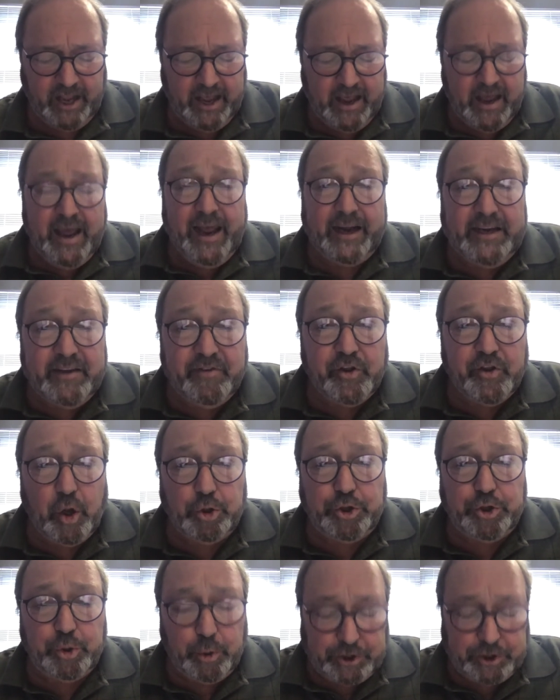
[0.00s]
And even though
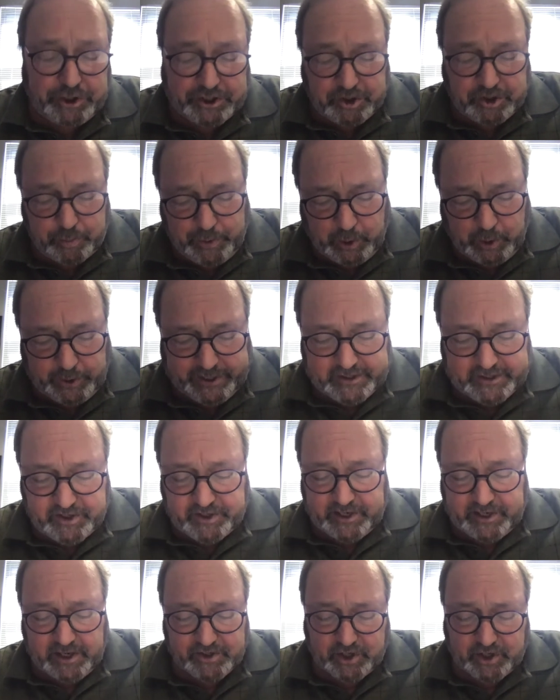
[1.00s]
Jewish experience
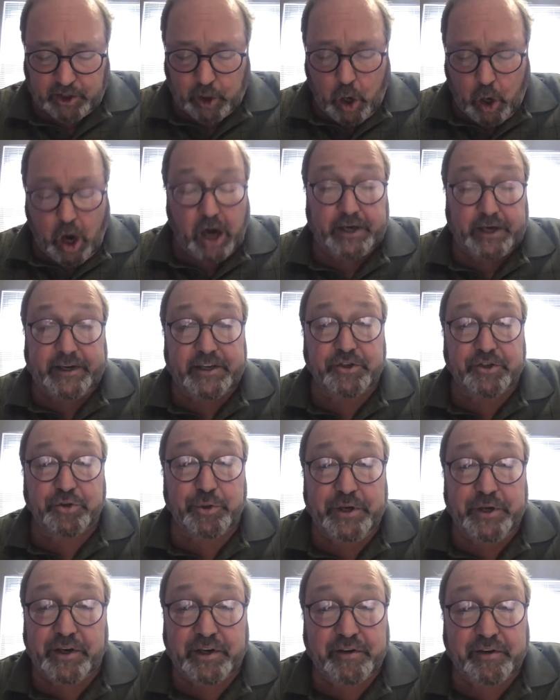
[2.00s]
tells a long
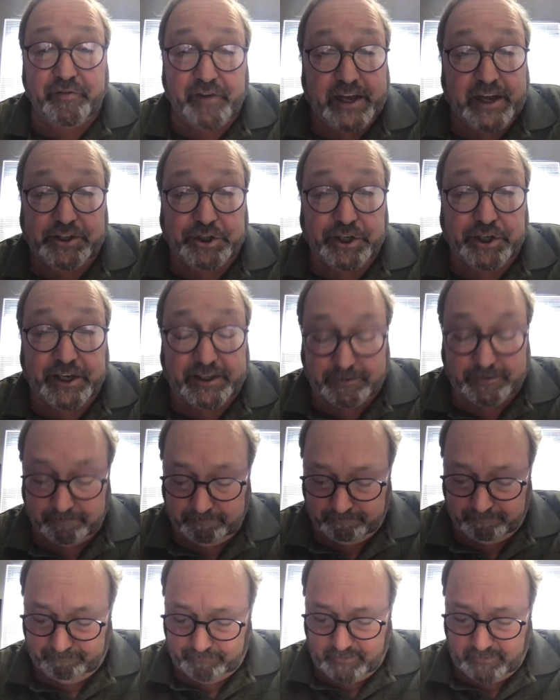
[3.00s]
history of kvetching,
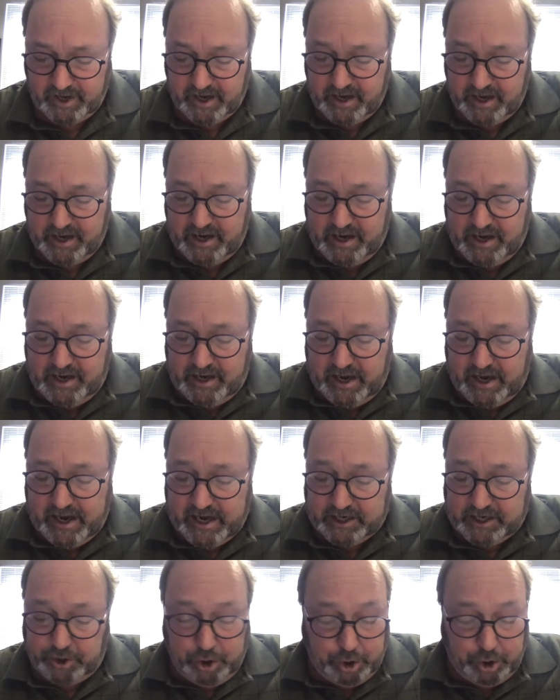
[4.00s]

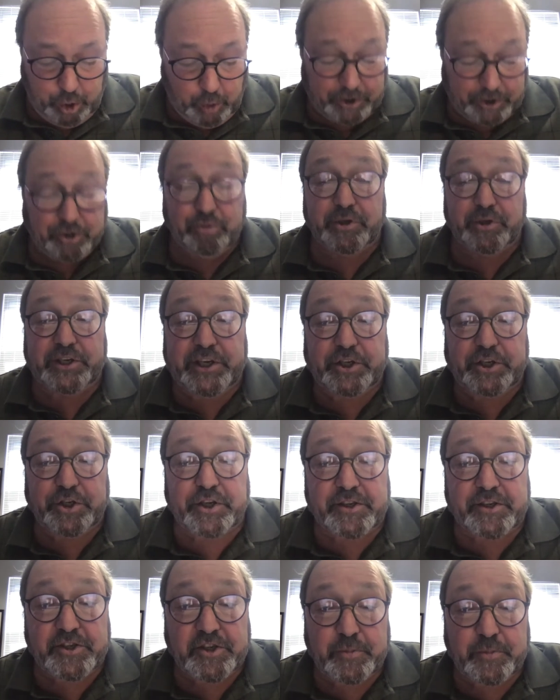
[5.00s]
Jewish
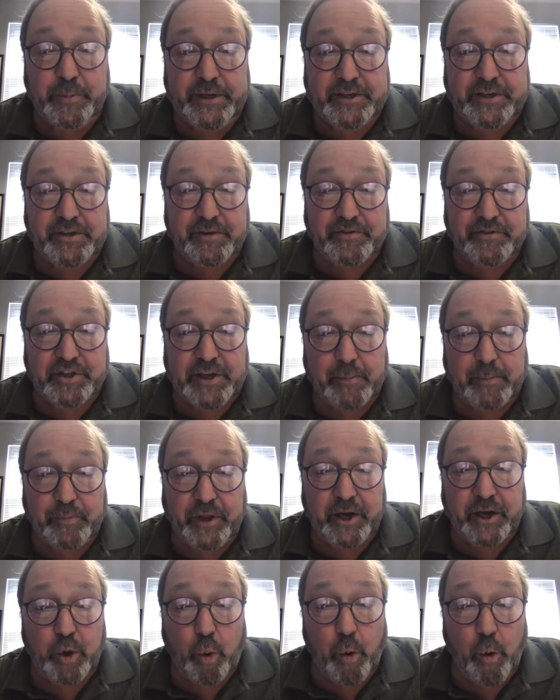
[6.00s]
tradition speaks of
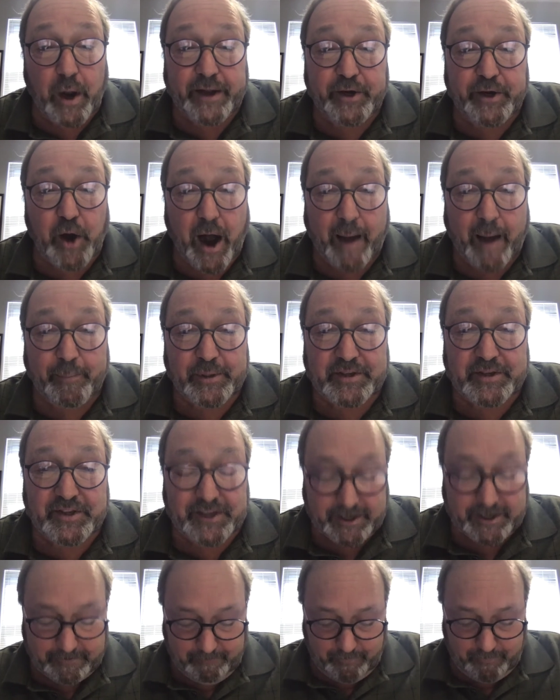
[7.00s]
something quite
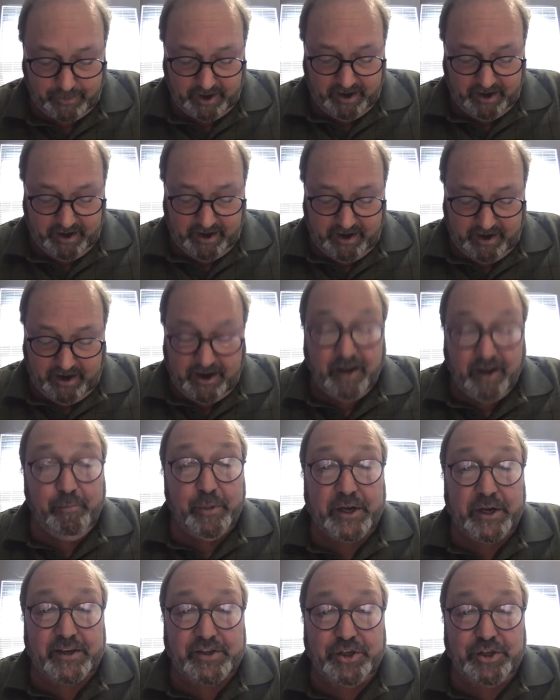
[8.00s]
opposite.
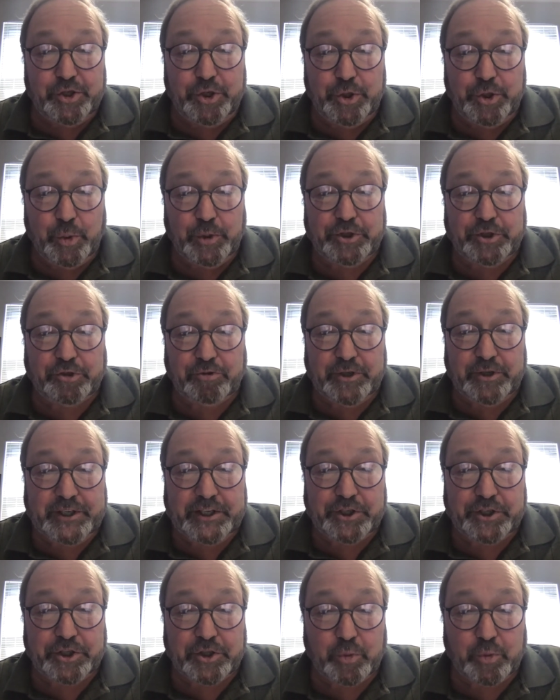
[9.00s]
because in Jewish
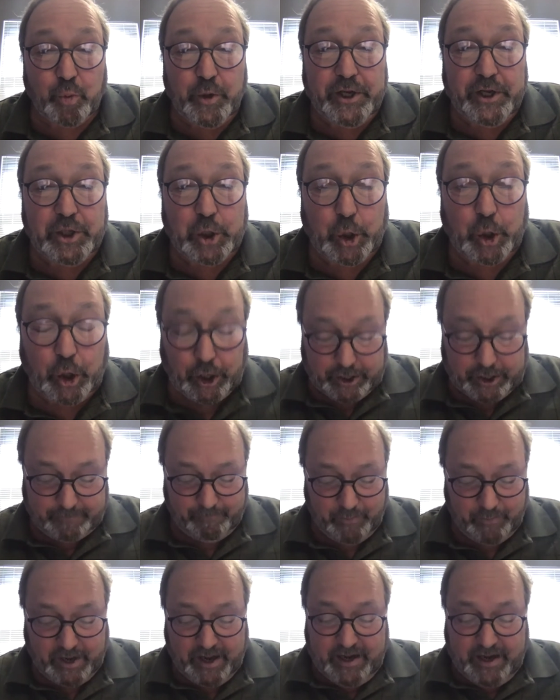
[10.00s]
tradition we learn
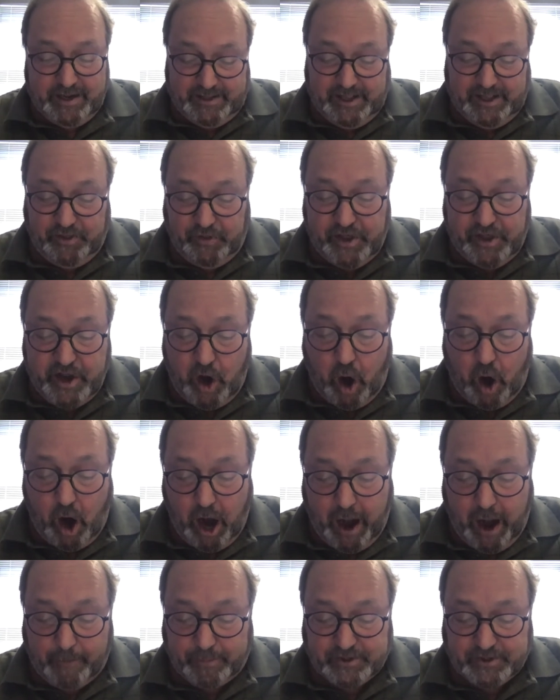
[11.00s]
that the
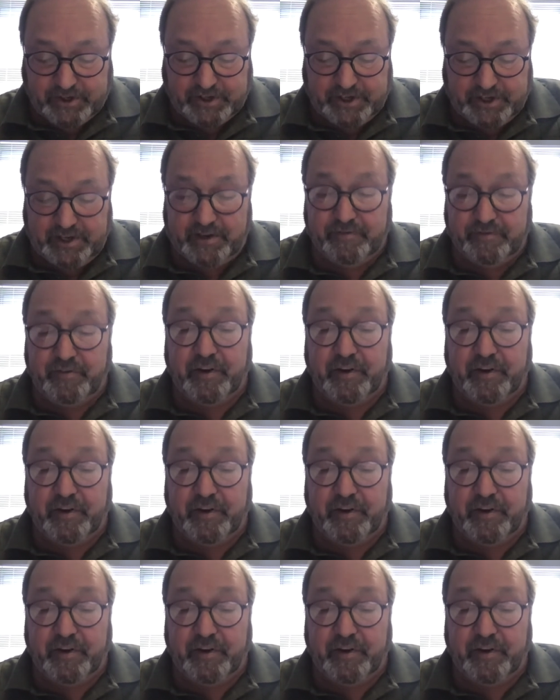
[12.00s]
opposite of